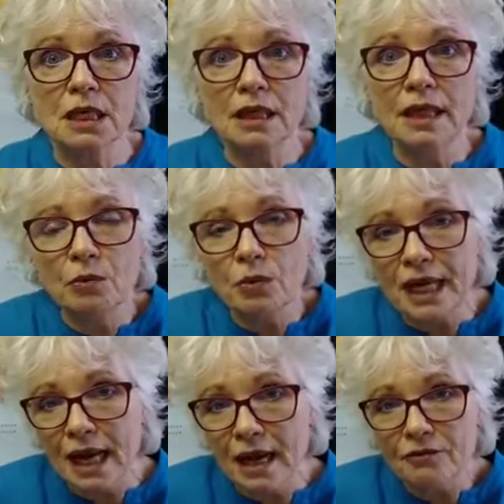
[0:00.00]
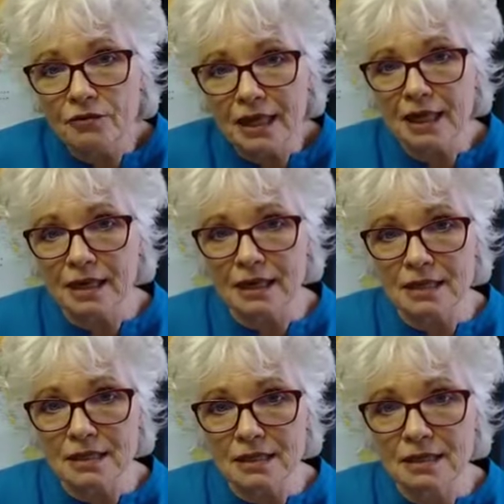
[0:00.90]
that we have within
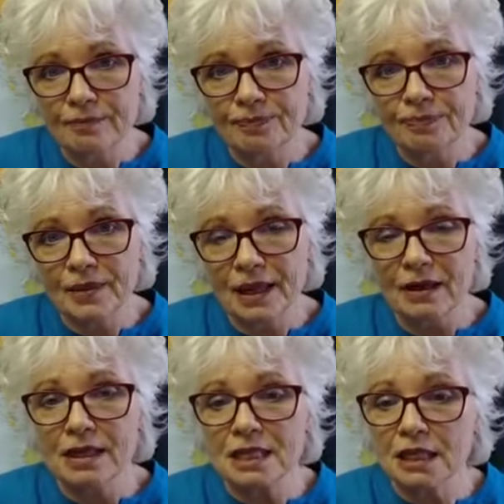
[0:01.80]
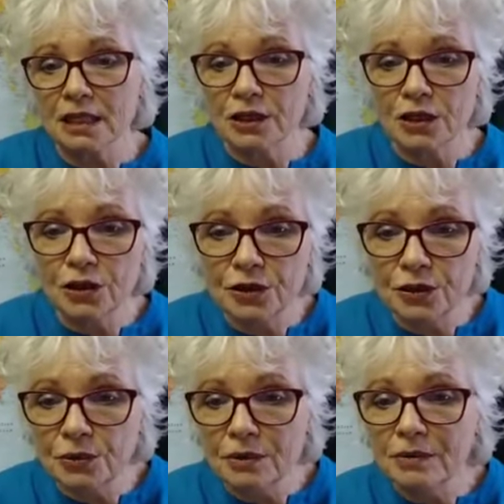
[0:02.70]
us. Now listen,
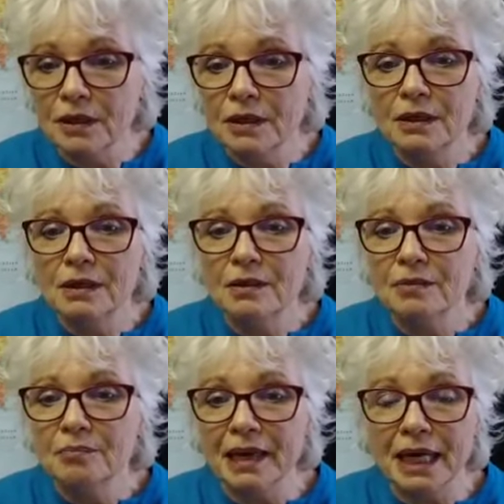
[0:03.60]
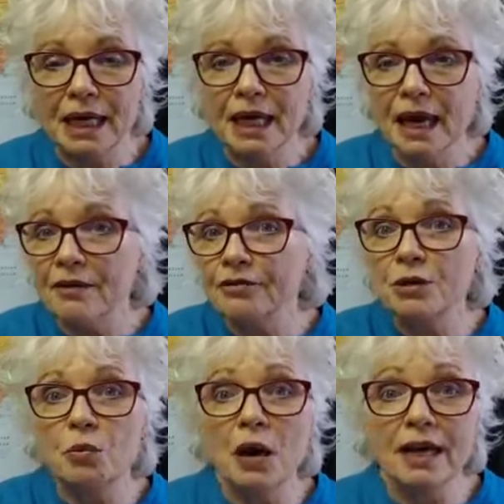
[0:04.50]
you, me, every
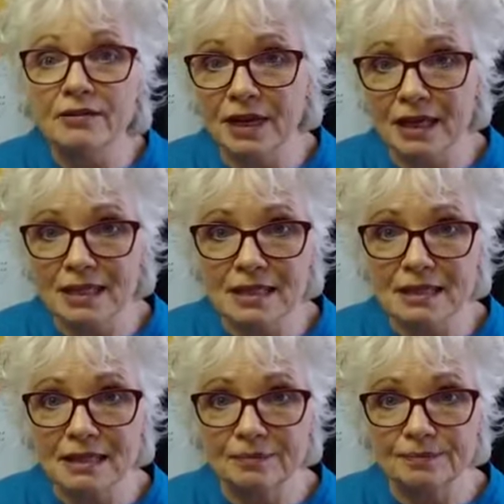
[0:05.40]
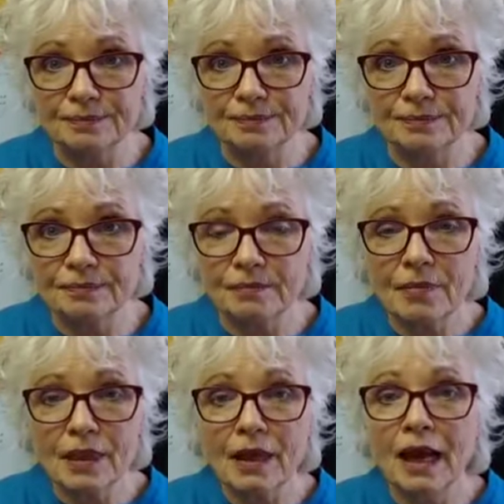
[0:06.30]
one of us
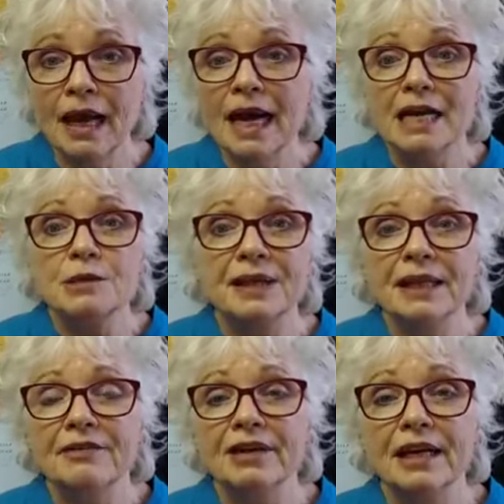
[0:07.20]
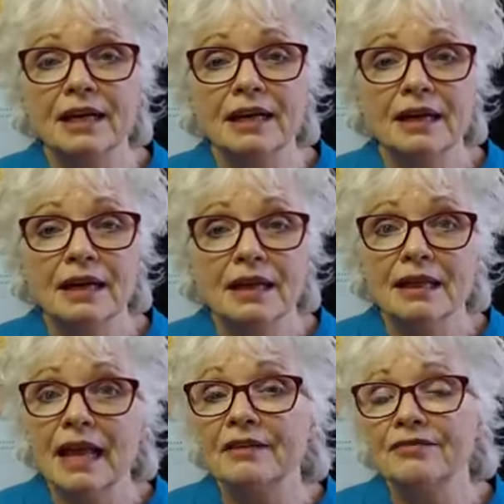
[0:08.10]
has been living
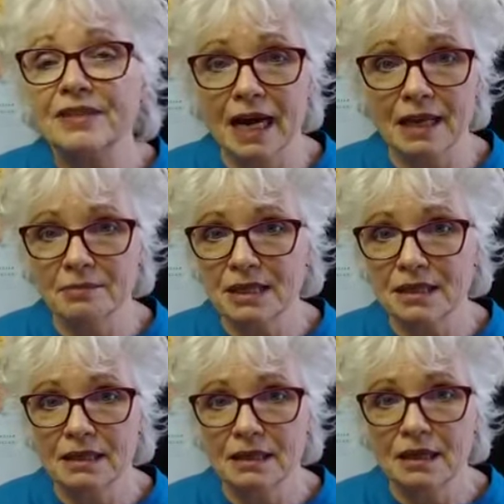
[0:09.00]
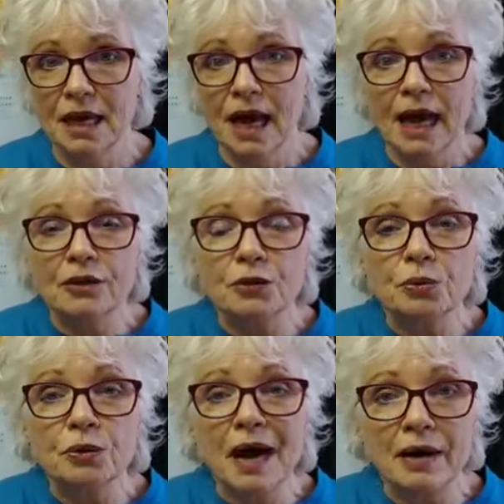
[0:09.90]
lifetimes. And
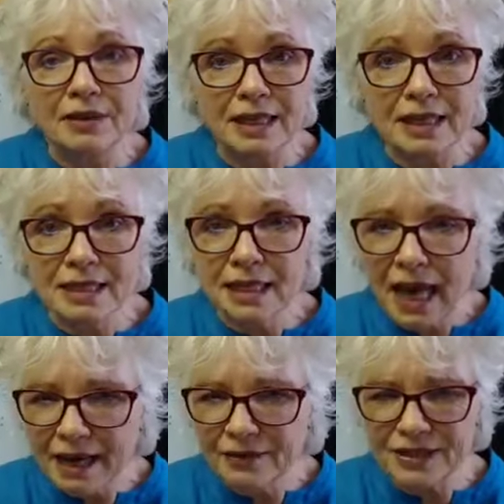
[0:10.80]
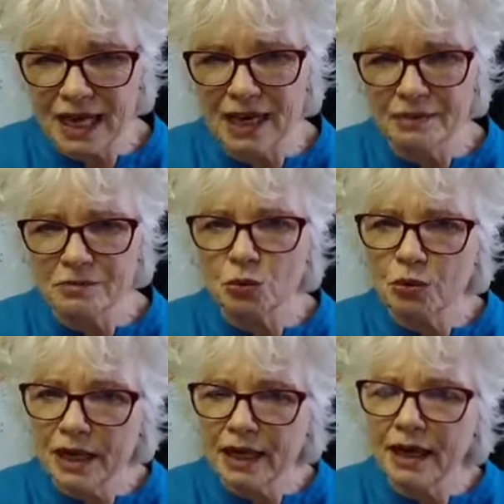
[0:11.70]
throughout these lifetimes,
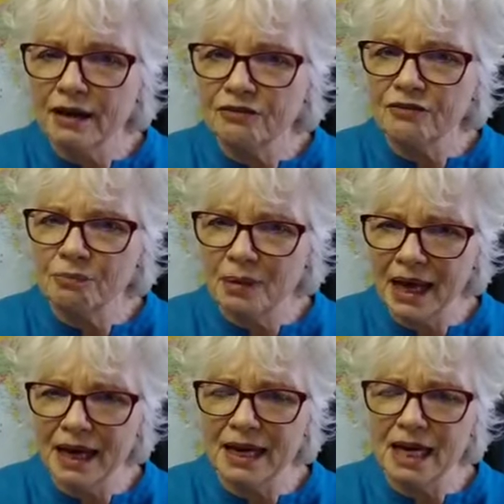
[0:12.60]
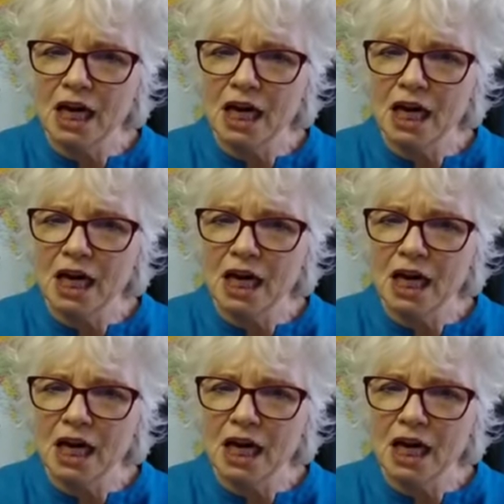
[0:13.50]
we have been